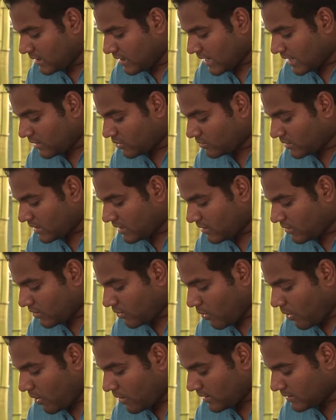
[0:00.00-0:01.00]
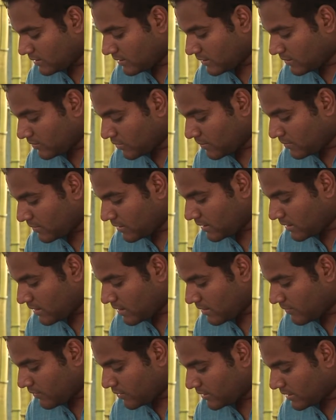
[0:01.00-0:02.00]
and to then draw lessons from
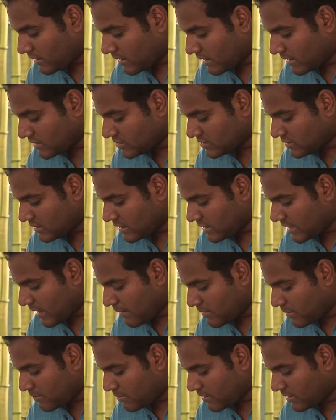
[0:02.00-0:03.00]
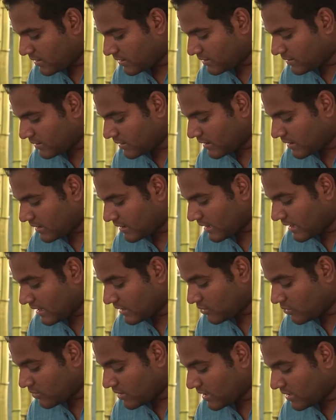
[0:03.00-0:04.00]
for the direction that Tamil politics can take
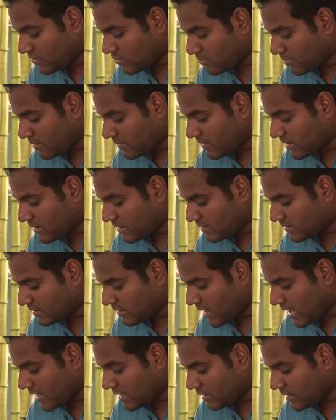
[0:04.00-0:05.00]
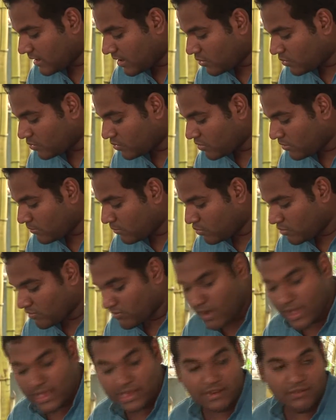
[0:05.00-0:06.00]
today to prevent a slide down to a more
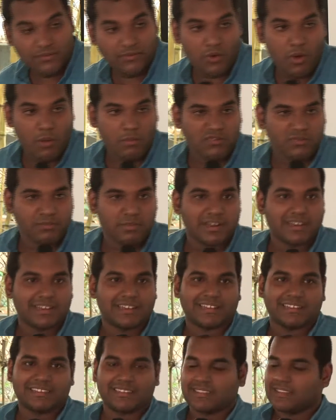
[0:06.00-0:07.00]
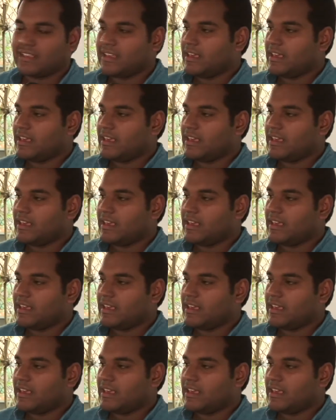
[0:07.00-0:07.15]
violent form of politics.